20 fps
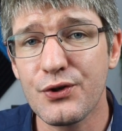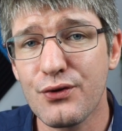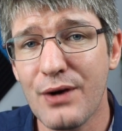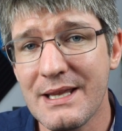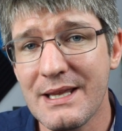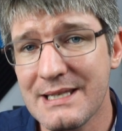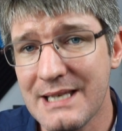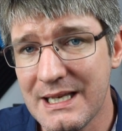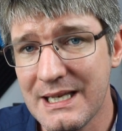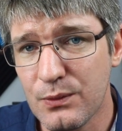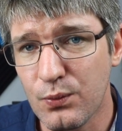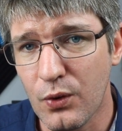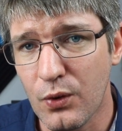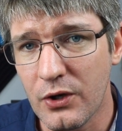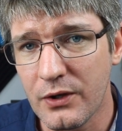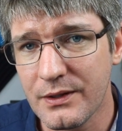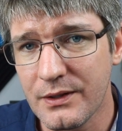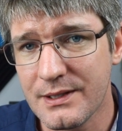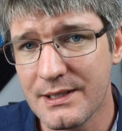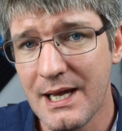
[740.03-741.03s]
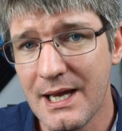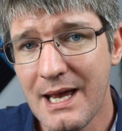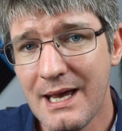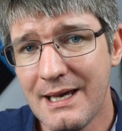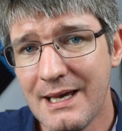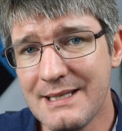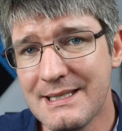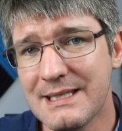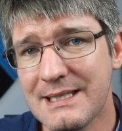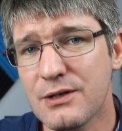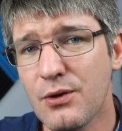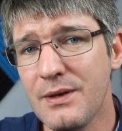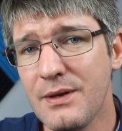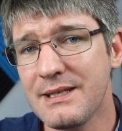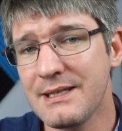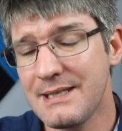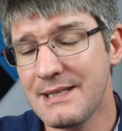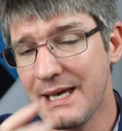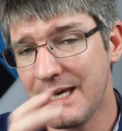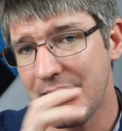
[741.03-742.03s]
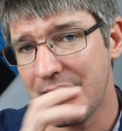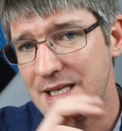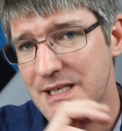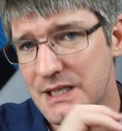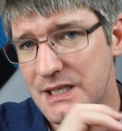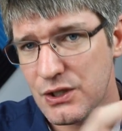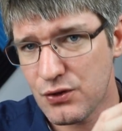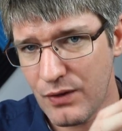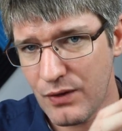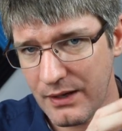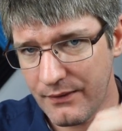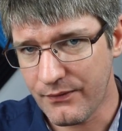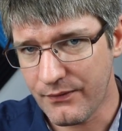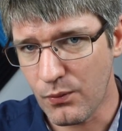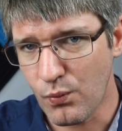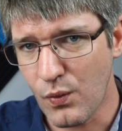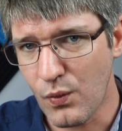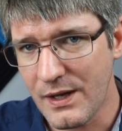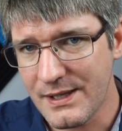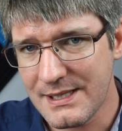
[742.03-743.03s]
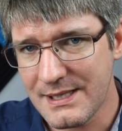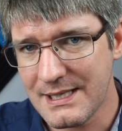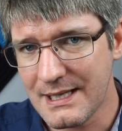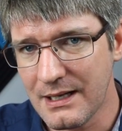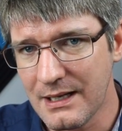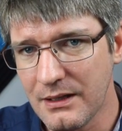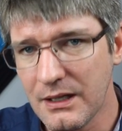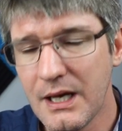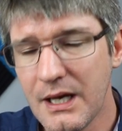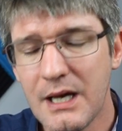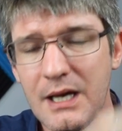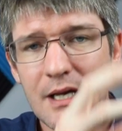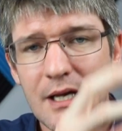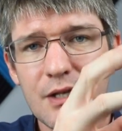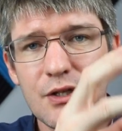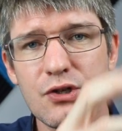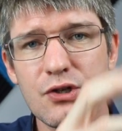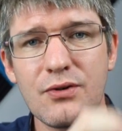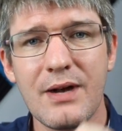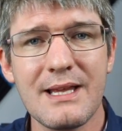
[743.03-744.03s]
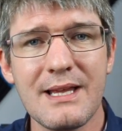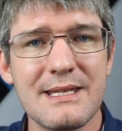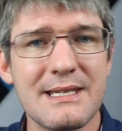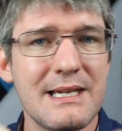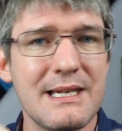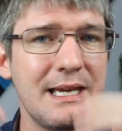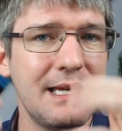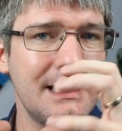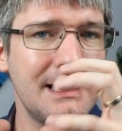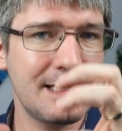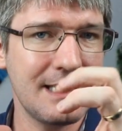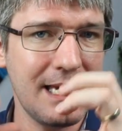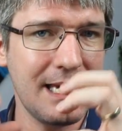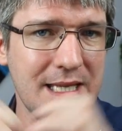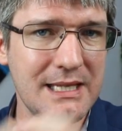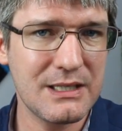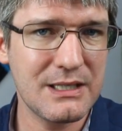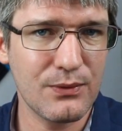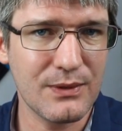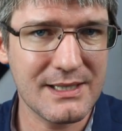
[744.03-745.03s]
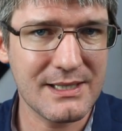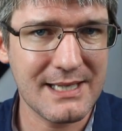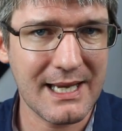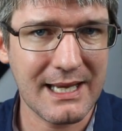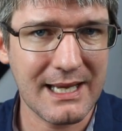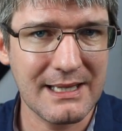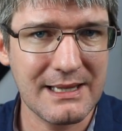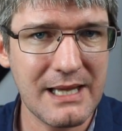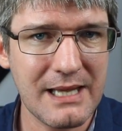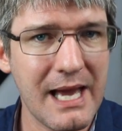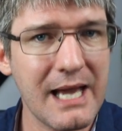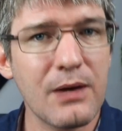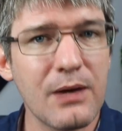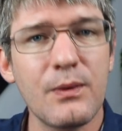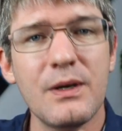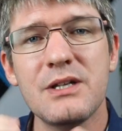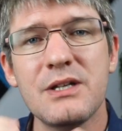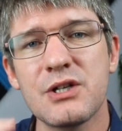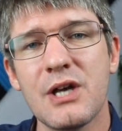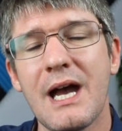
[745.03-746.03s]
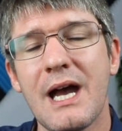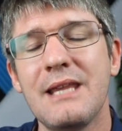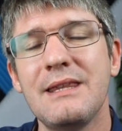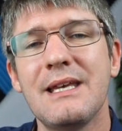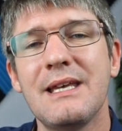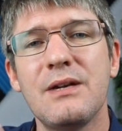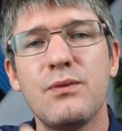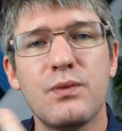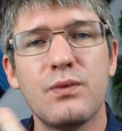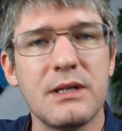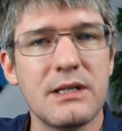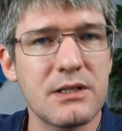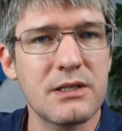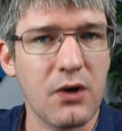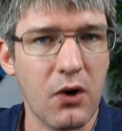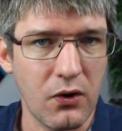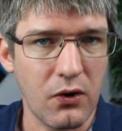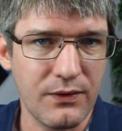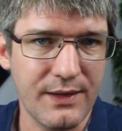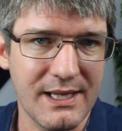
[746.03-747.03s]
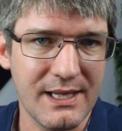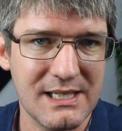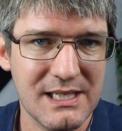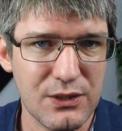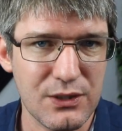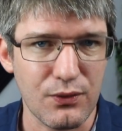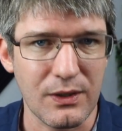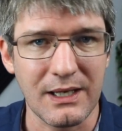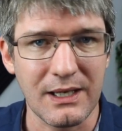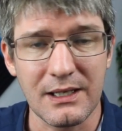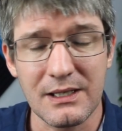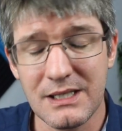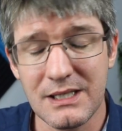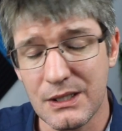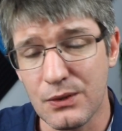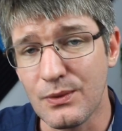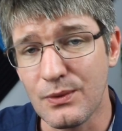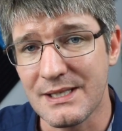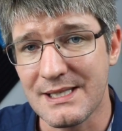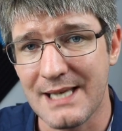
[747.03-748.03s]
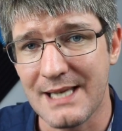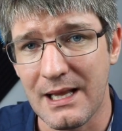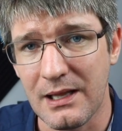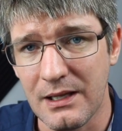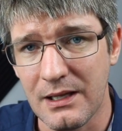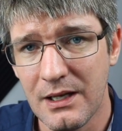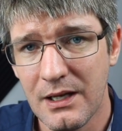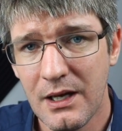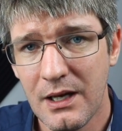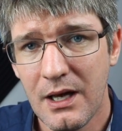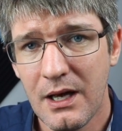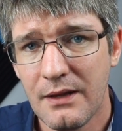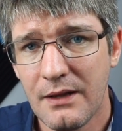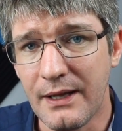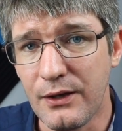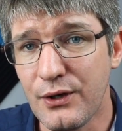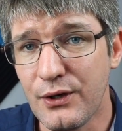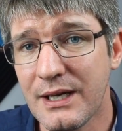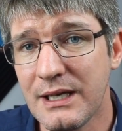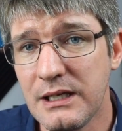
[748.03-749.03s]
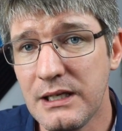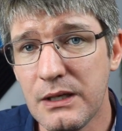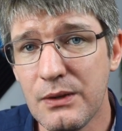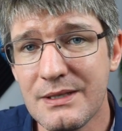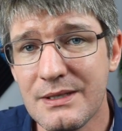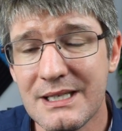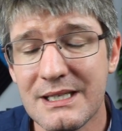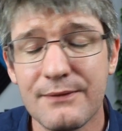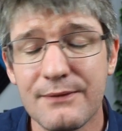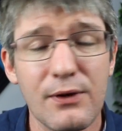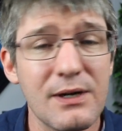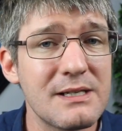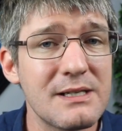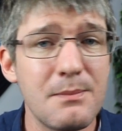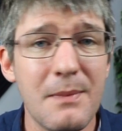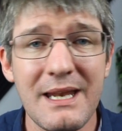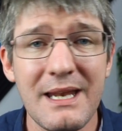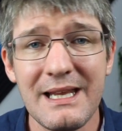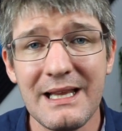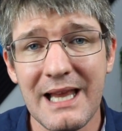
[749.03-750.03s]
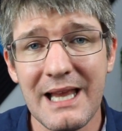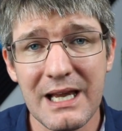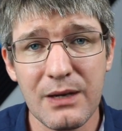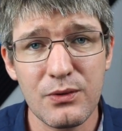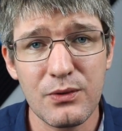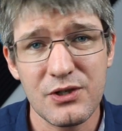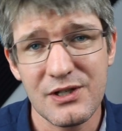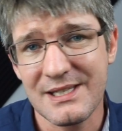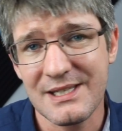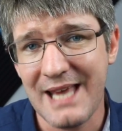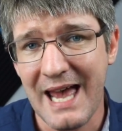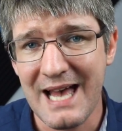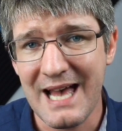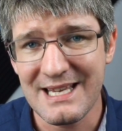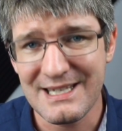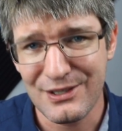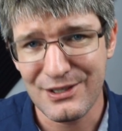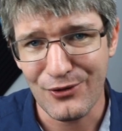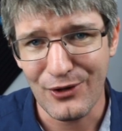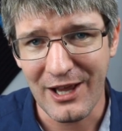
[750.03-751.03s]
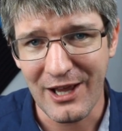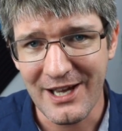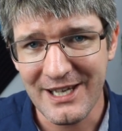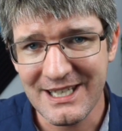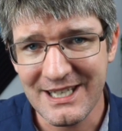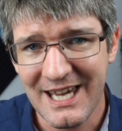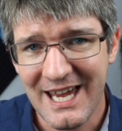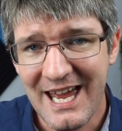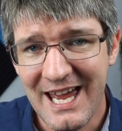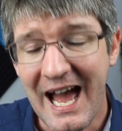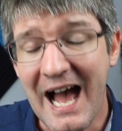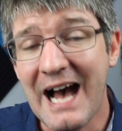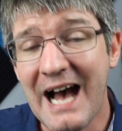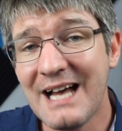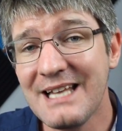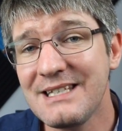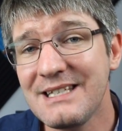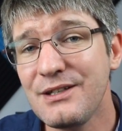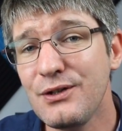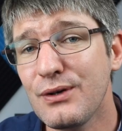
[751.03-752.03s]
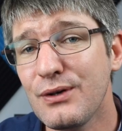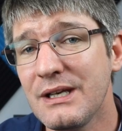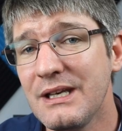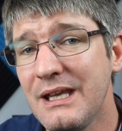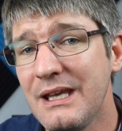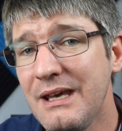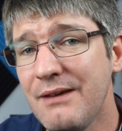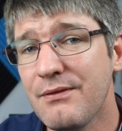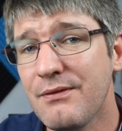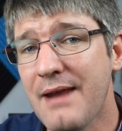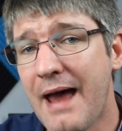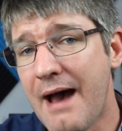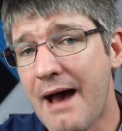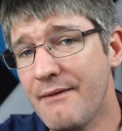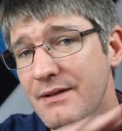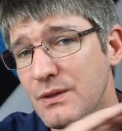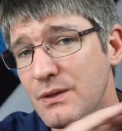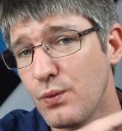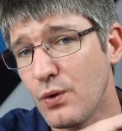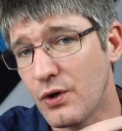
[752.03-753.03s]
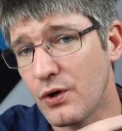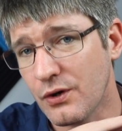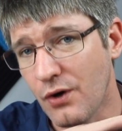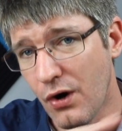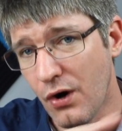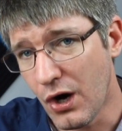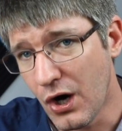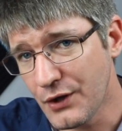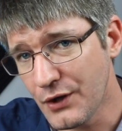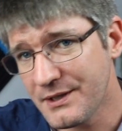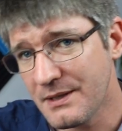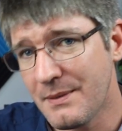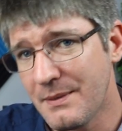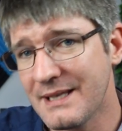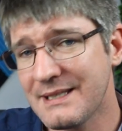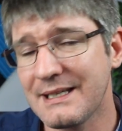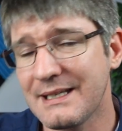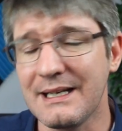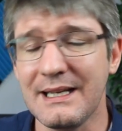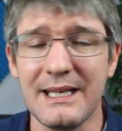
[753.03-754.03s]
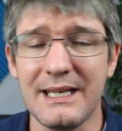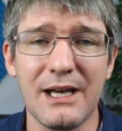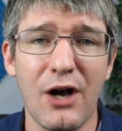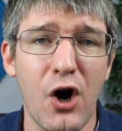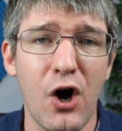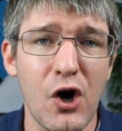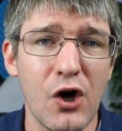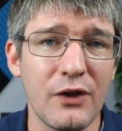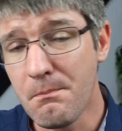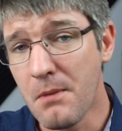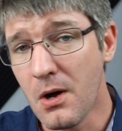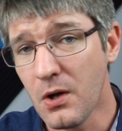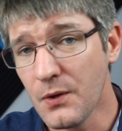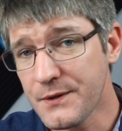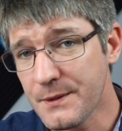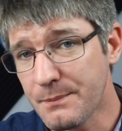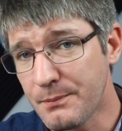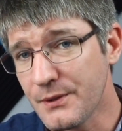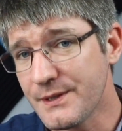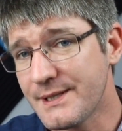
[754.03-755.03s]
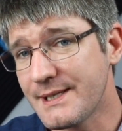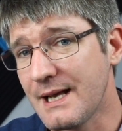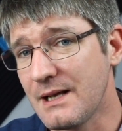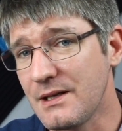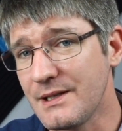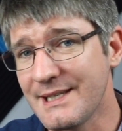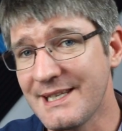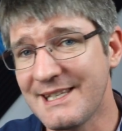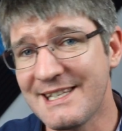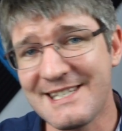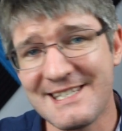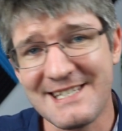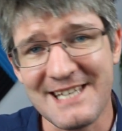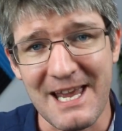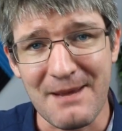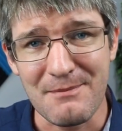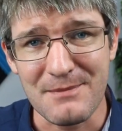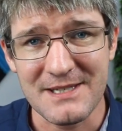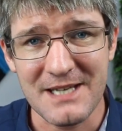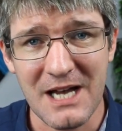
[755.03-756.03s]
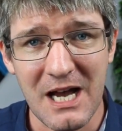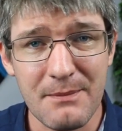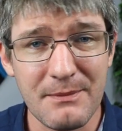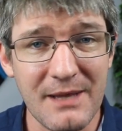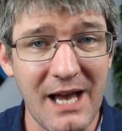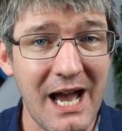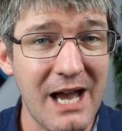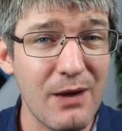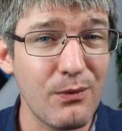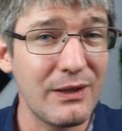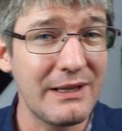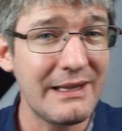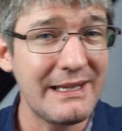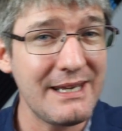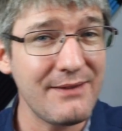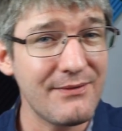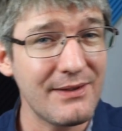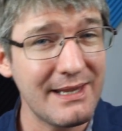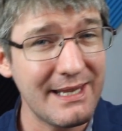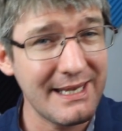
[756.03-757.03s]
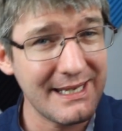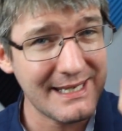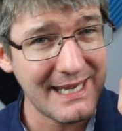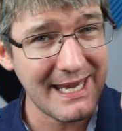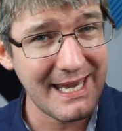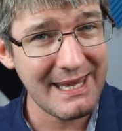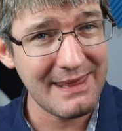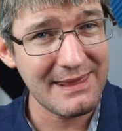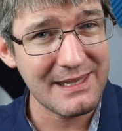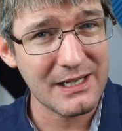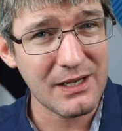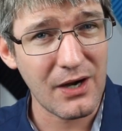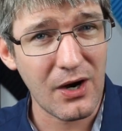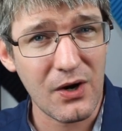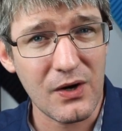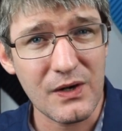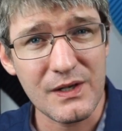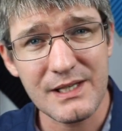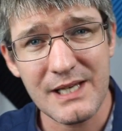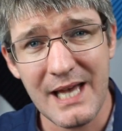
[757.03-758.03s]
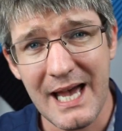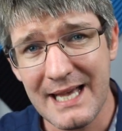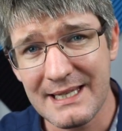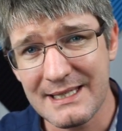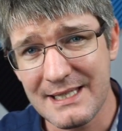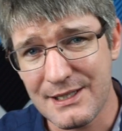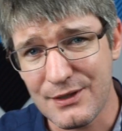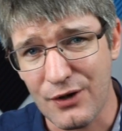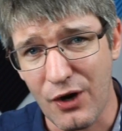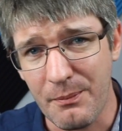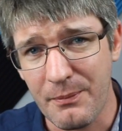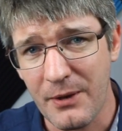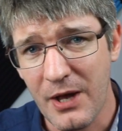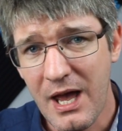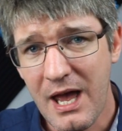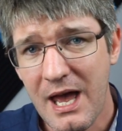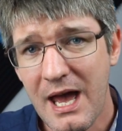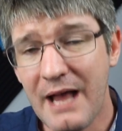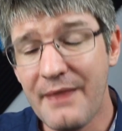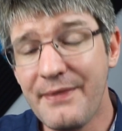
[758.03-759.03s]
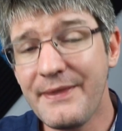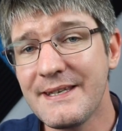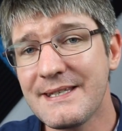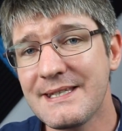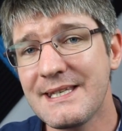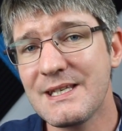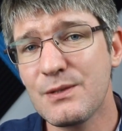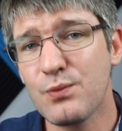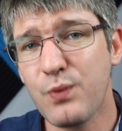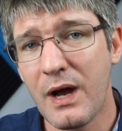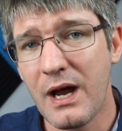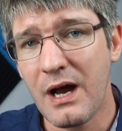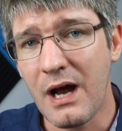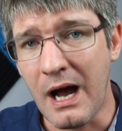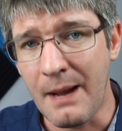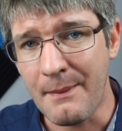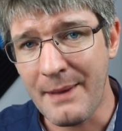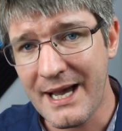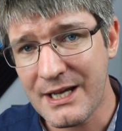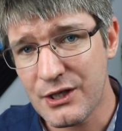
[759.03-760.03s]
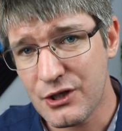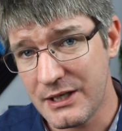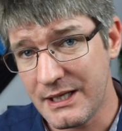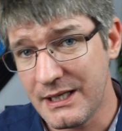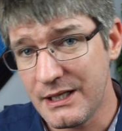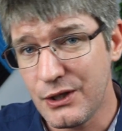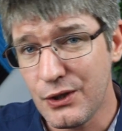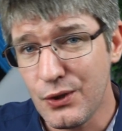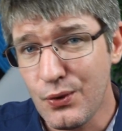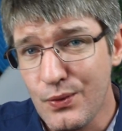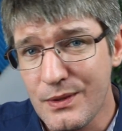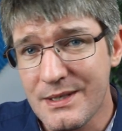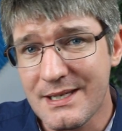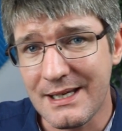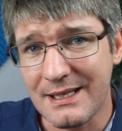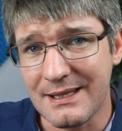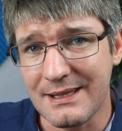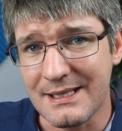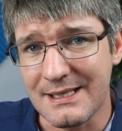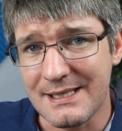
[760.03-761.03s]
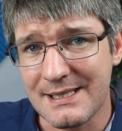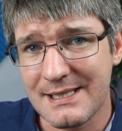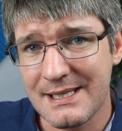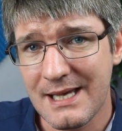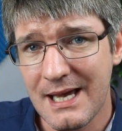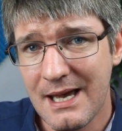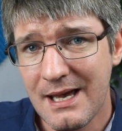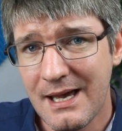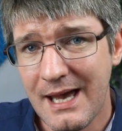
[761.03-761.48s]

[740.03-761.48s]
Translate works is it's going to take a string from one cell, translate it into a second language, and then return that string to a cell. Now you can use this for as many languages as you like, and you can even have it work automatically on multiple cells at the same time. Now I will leave a link in the cards at the top, and this is where I'm actually using this